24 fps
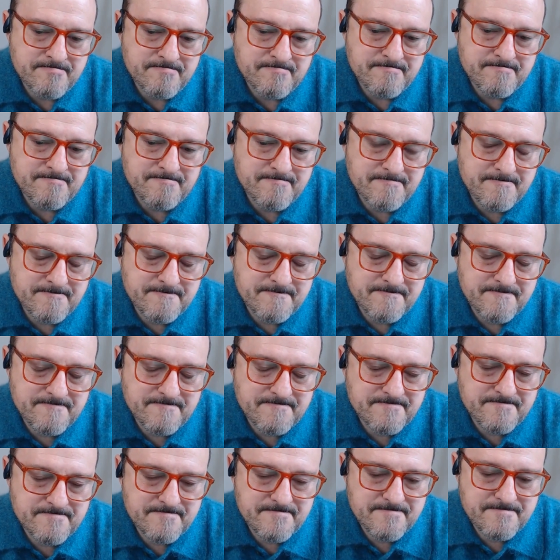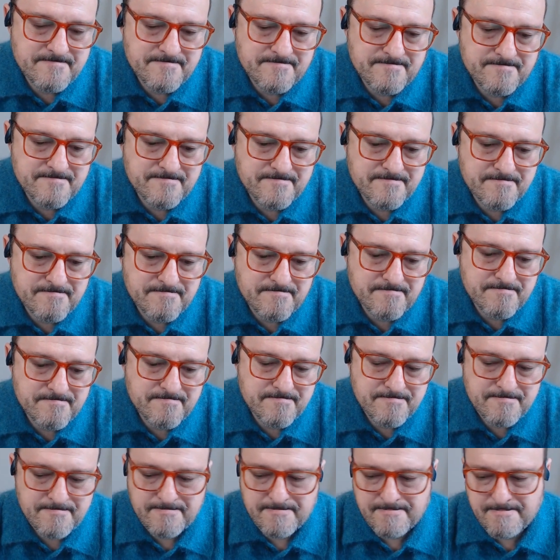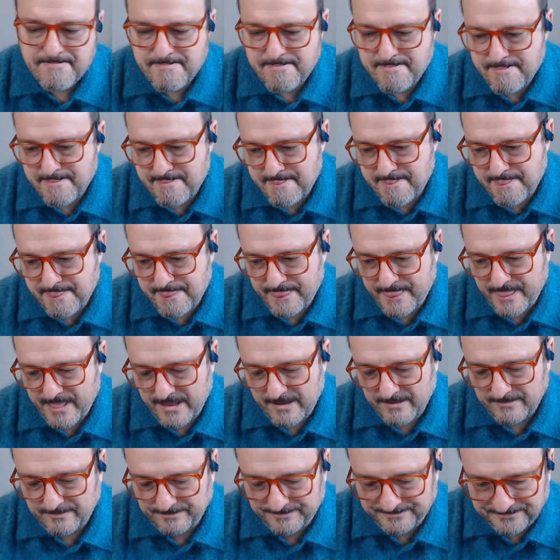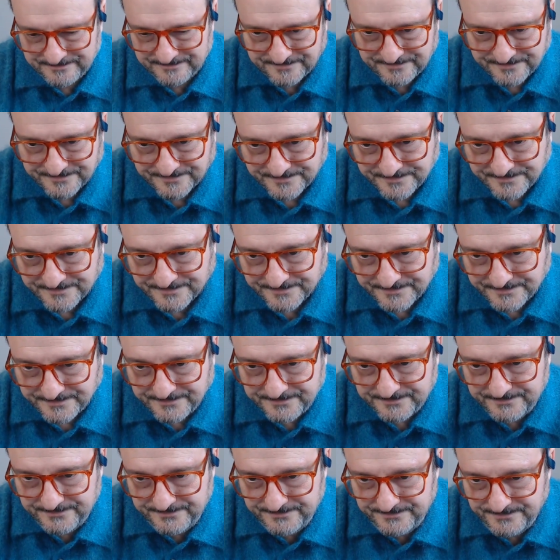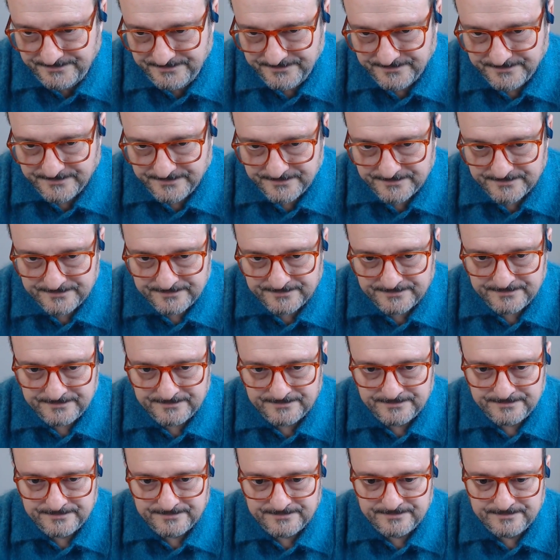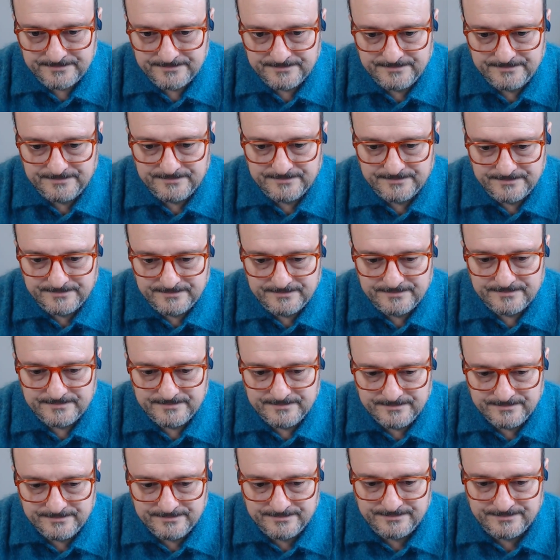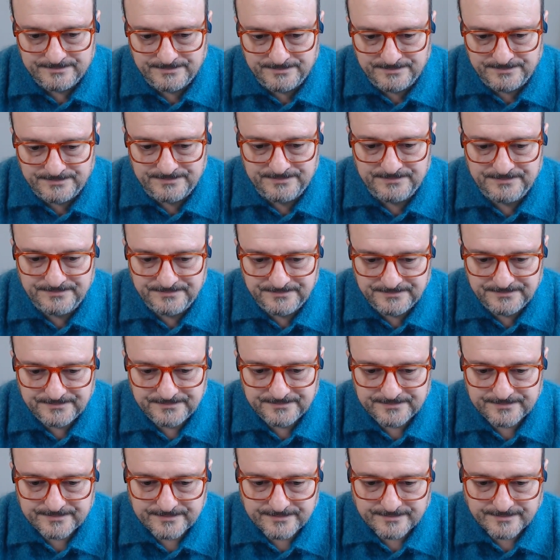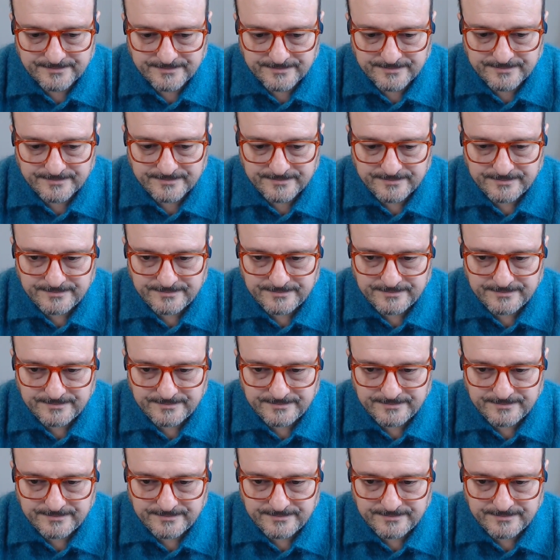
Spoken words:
(silent)